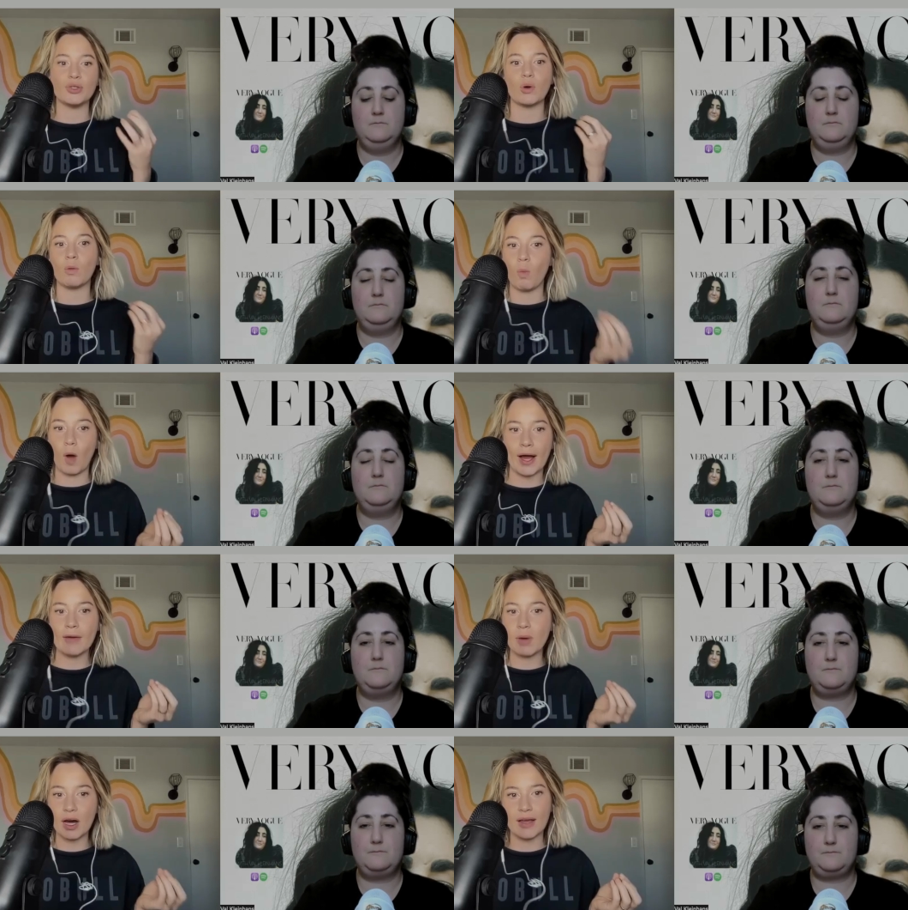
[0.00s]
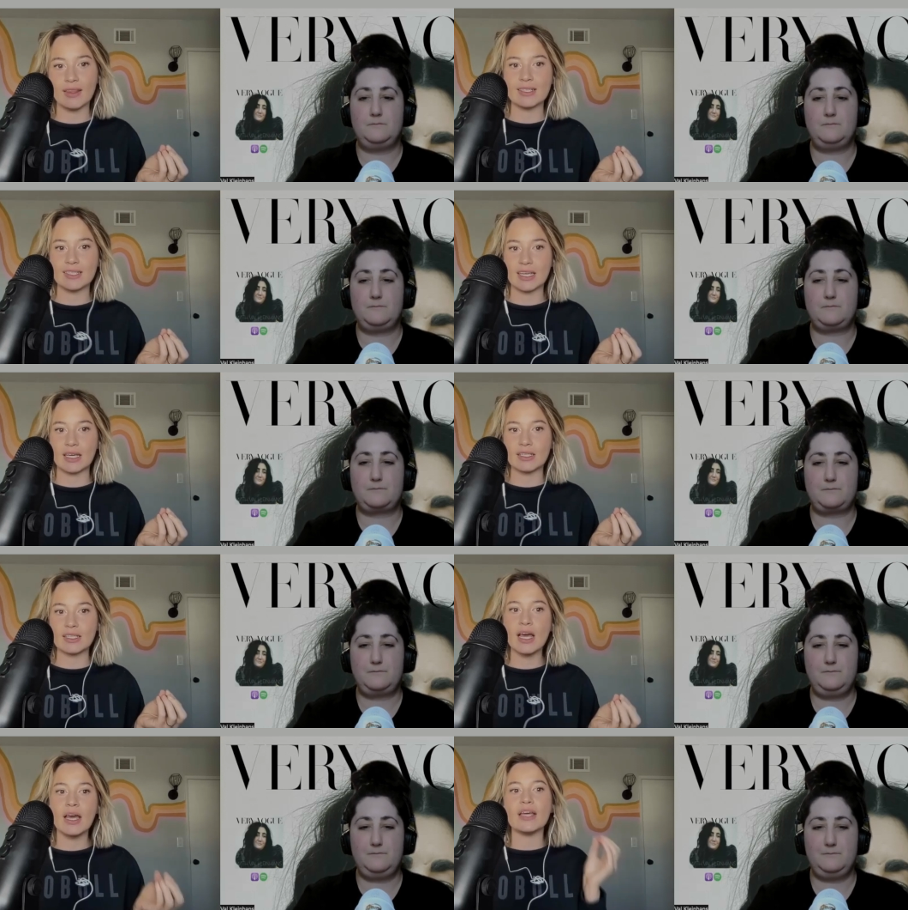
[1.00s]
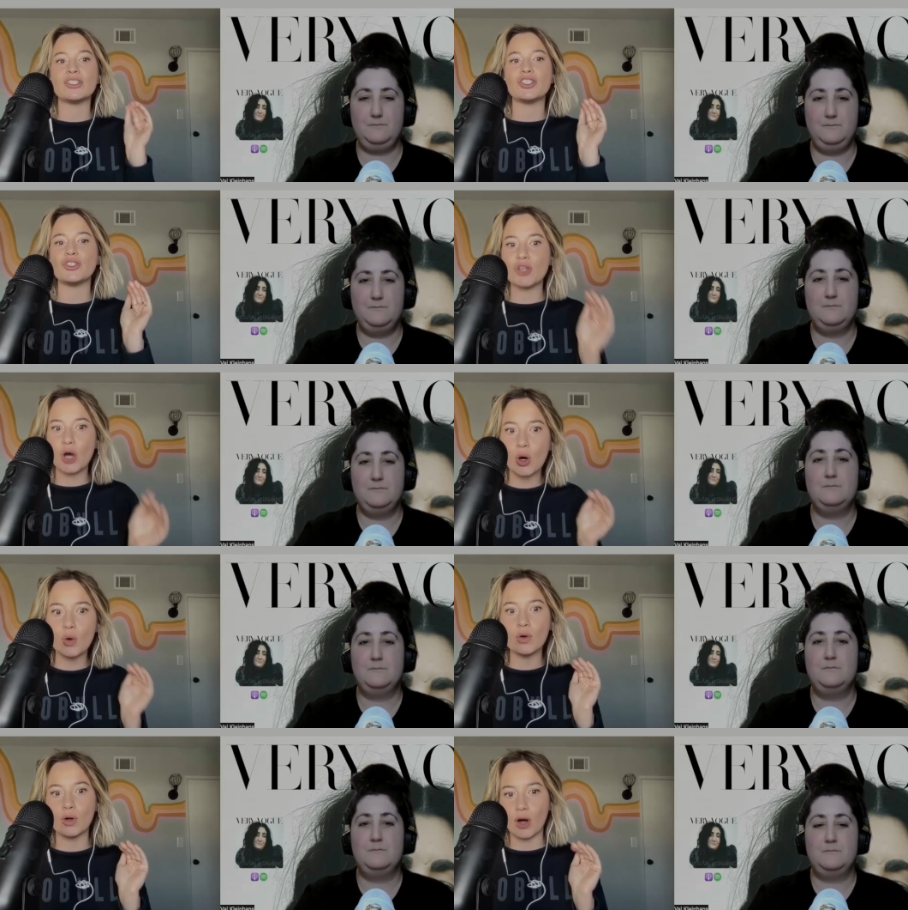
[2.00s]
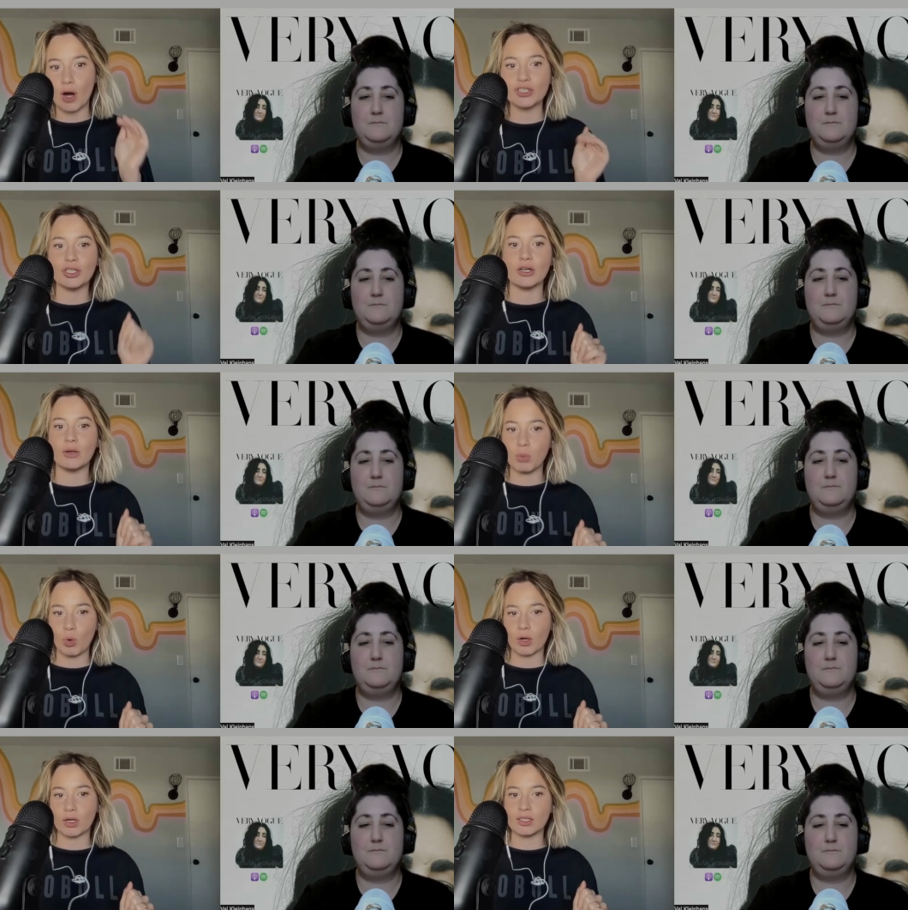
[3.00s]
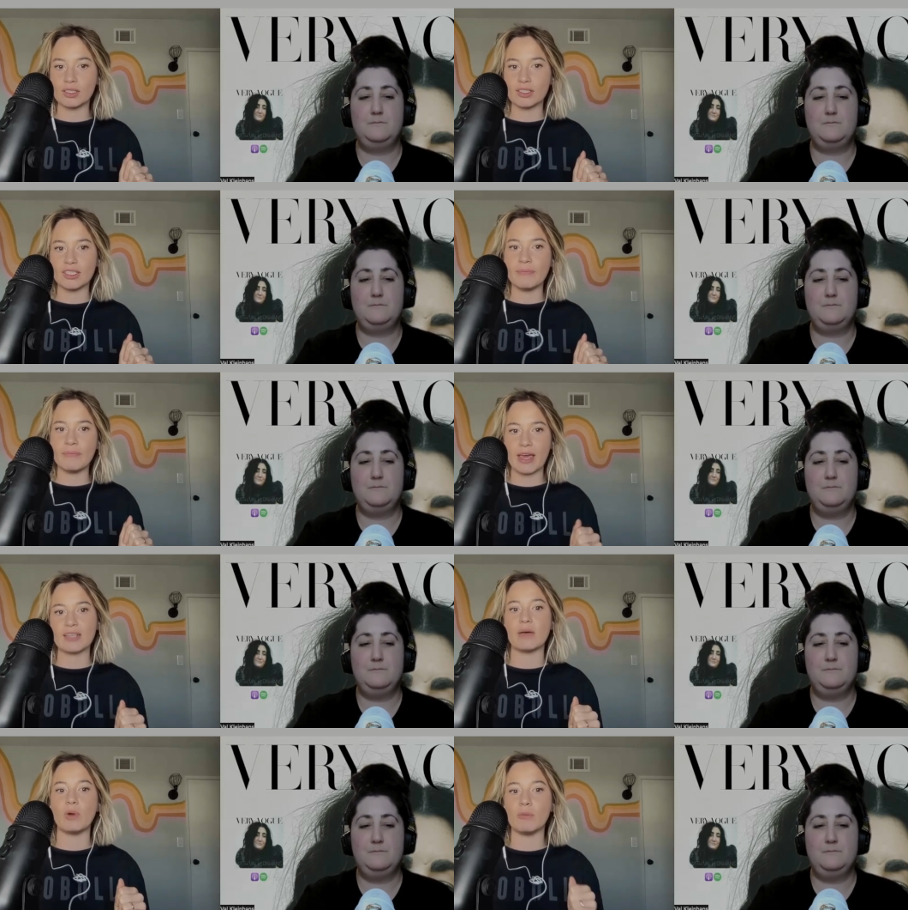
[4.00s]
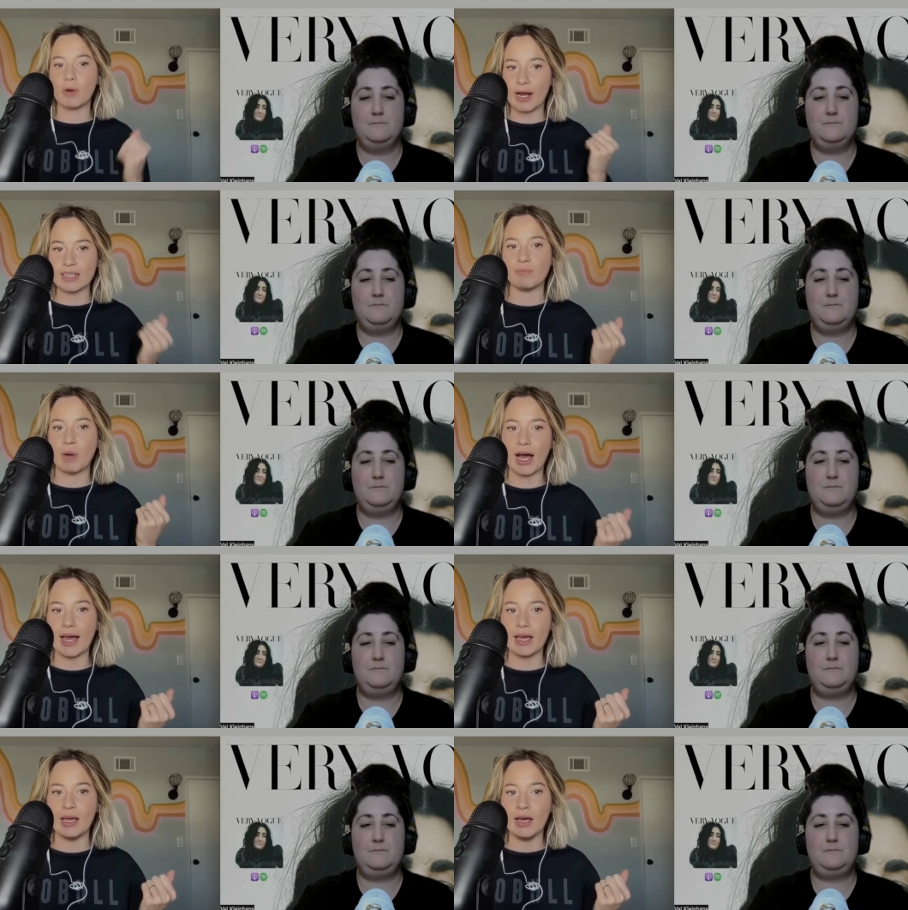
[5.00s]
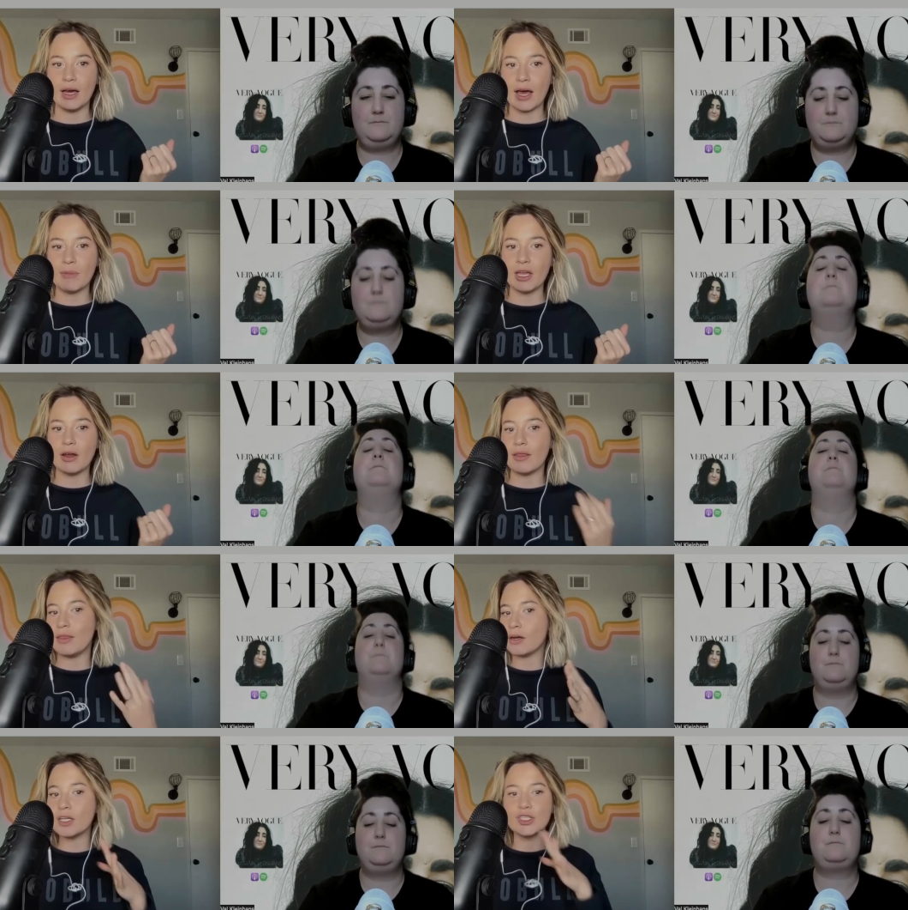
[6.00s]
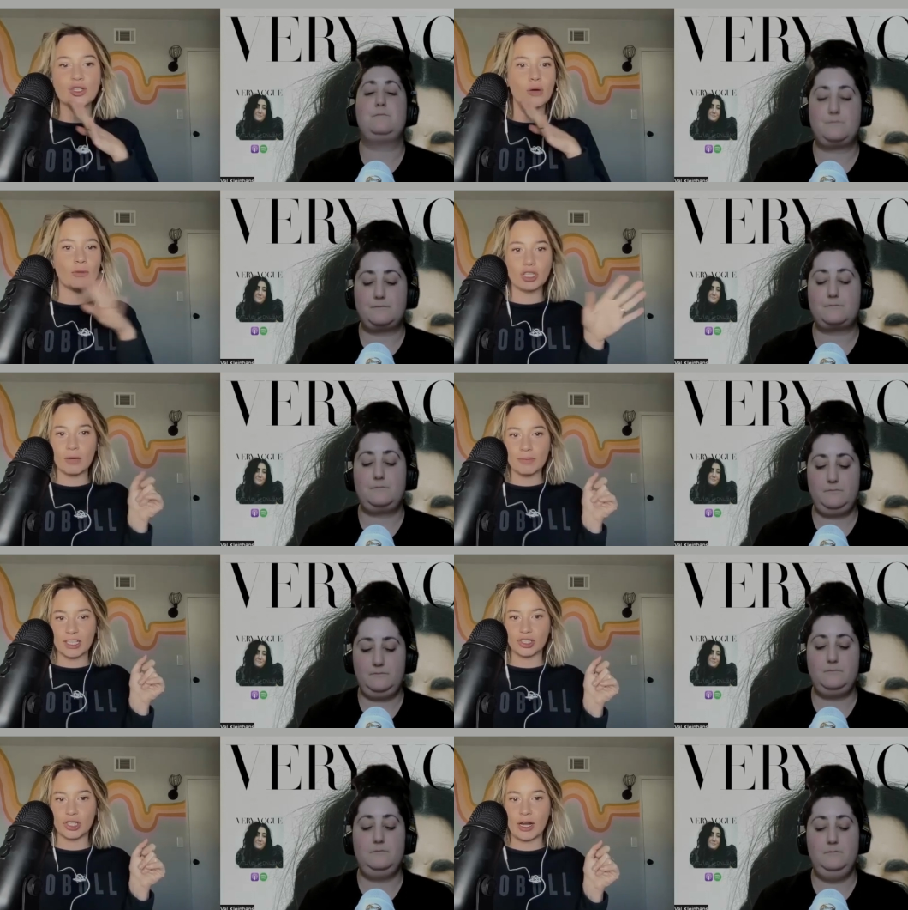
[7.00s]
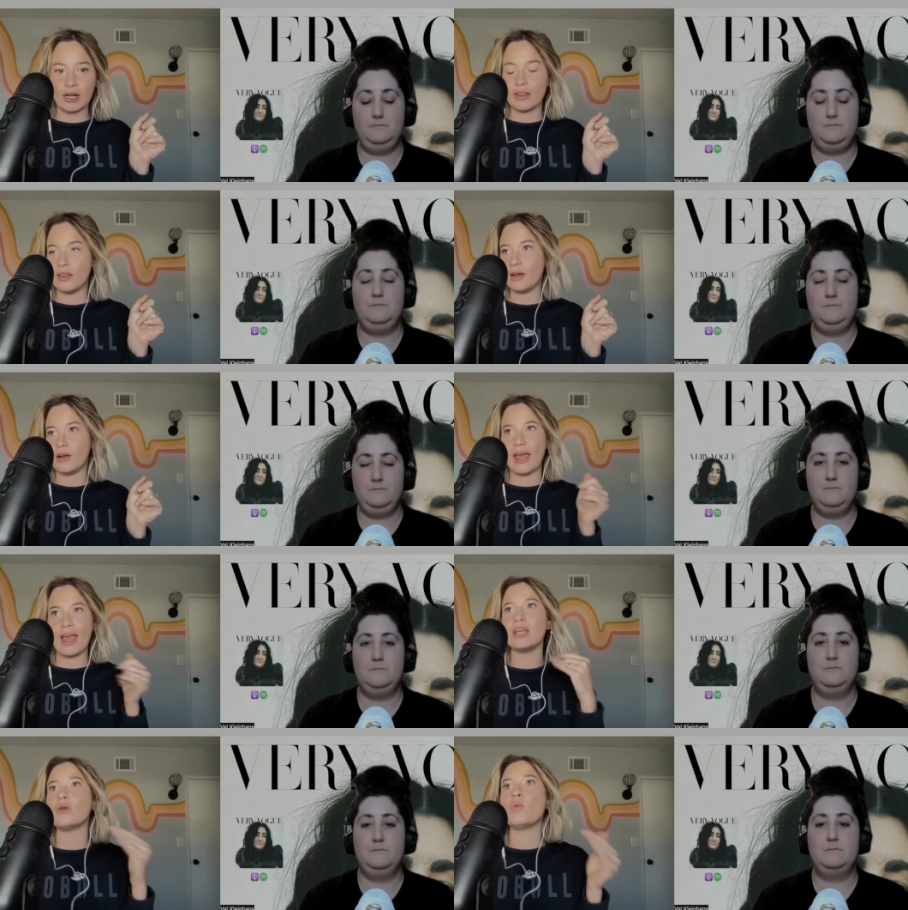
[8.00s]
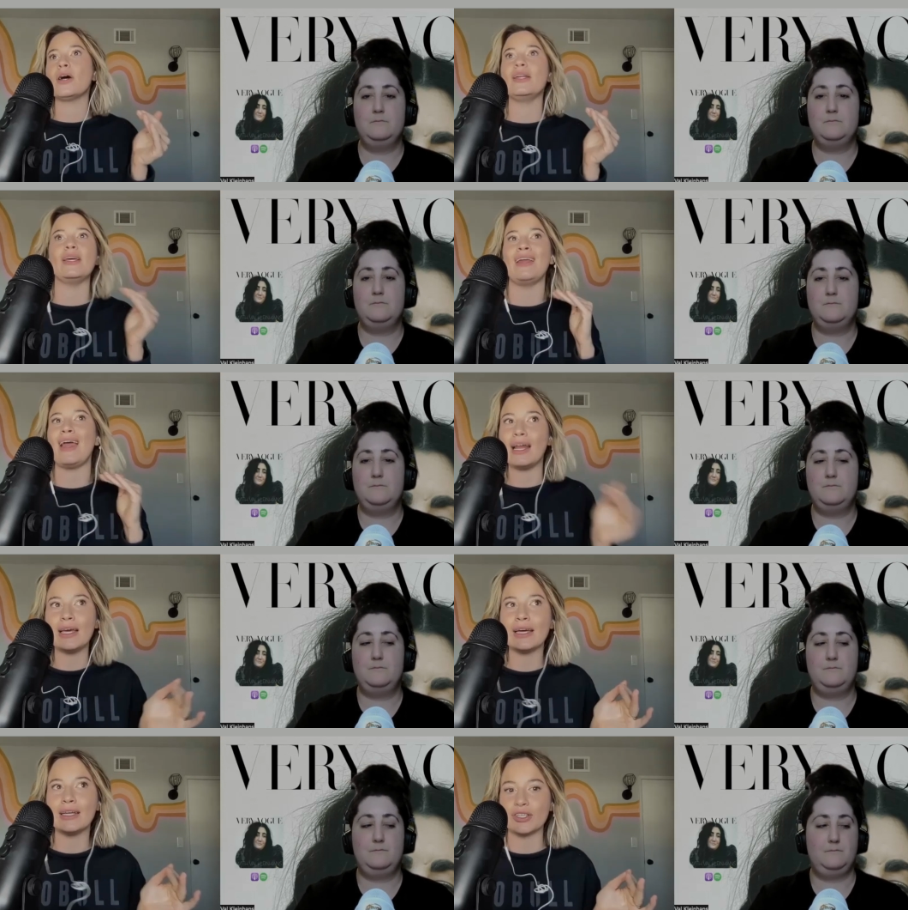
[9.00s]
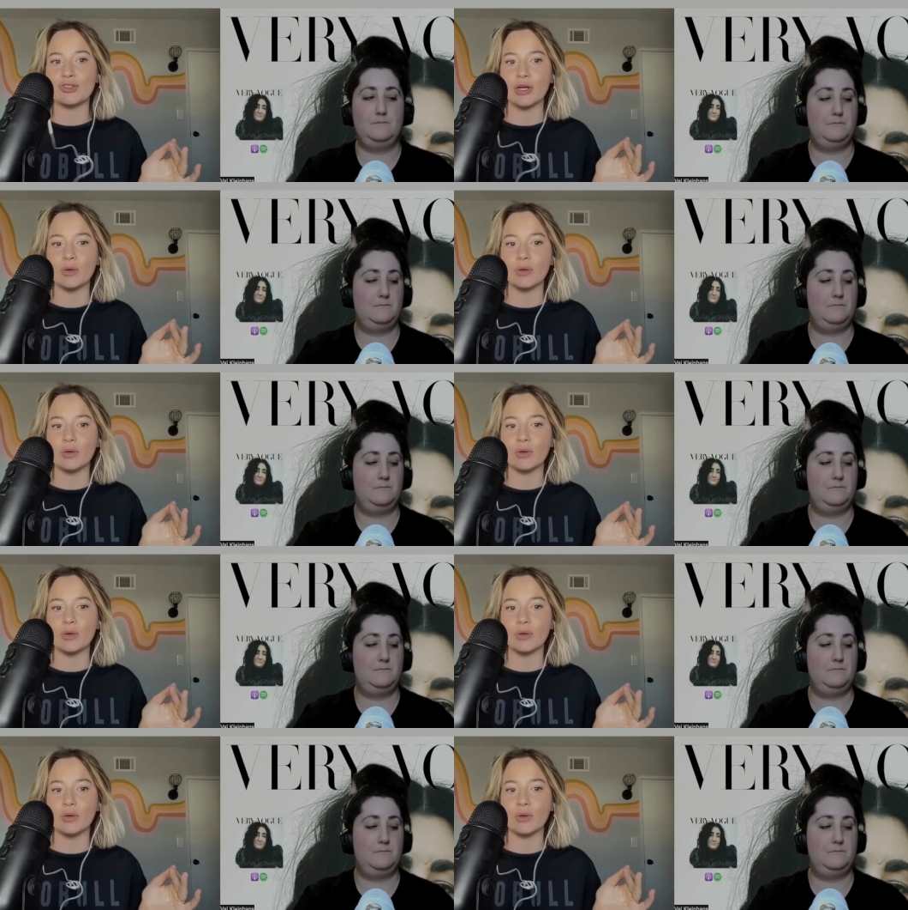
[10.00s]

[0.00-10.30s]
Speaker 1: your why behind the scenes is so gosh darn important to make someone press buy. I mean, mm-hmm. there is so much competition. There, anyone in any industry